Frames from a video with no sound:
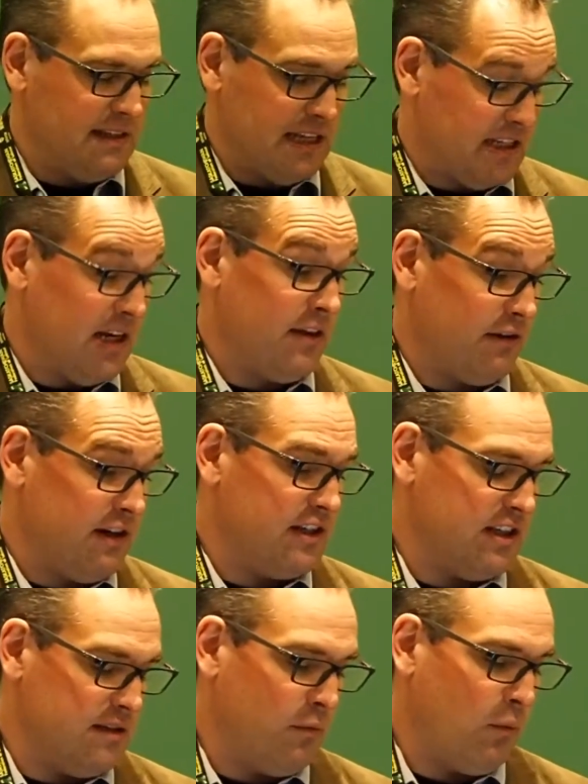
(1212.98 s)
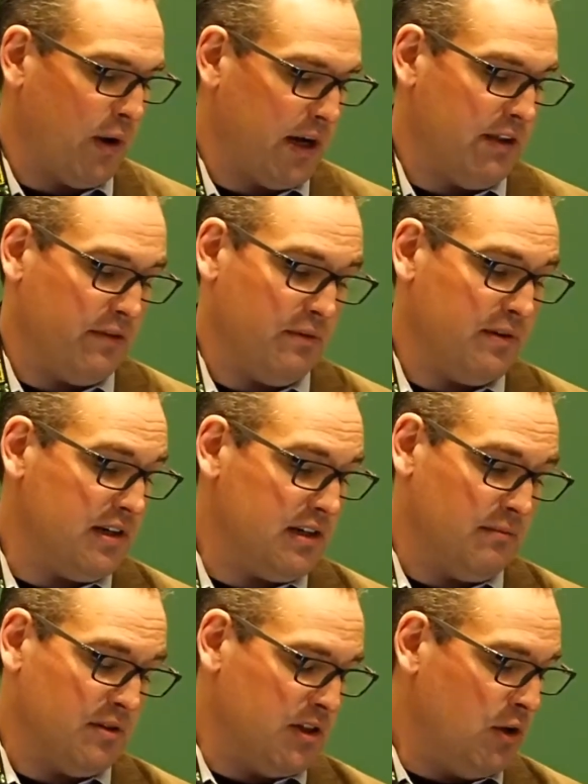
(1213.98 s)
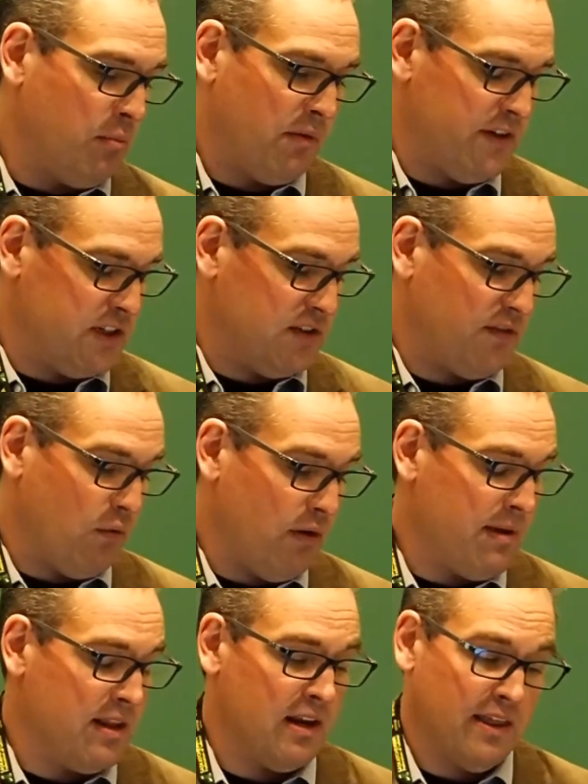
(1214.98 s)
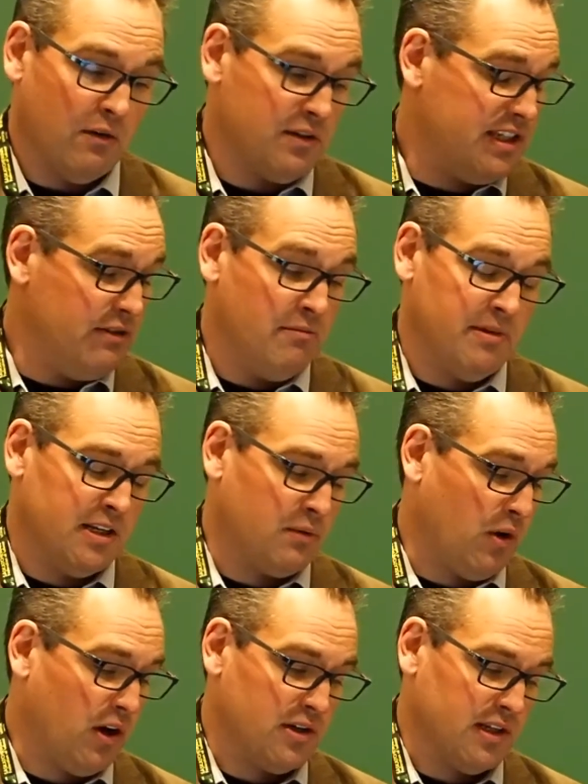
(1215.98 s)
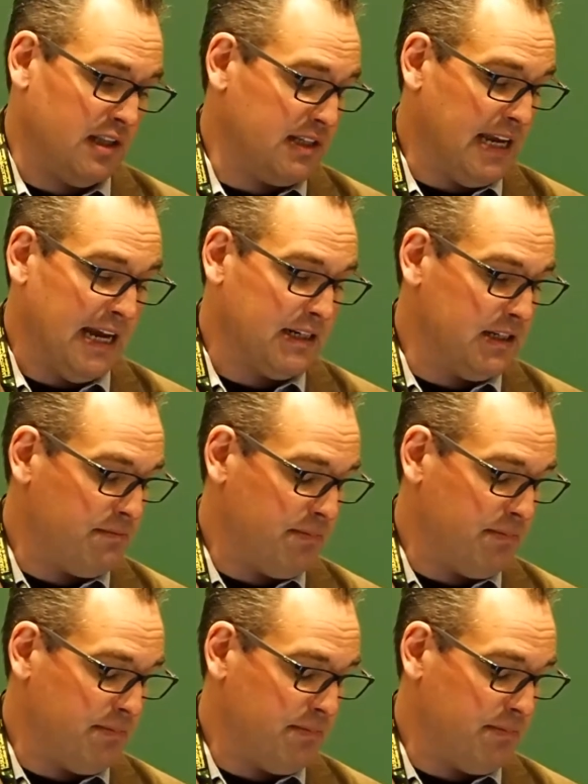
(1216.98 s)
That's another criticism we're working through. There's almost no provisions for women. They don't see women as workers in this act.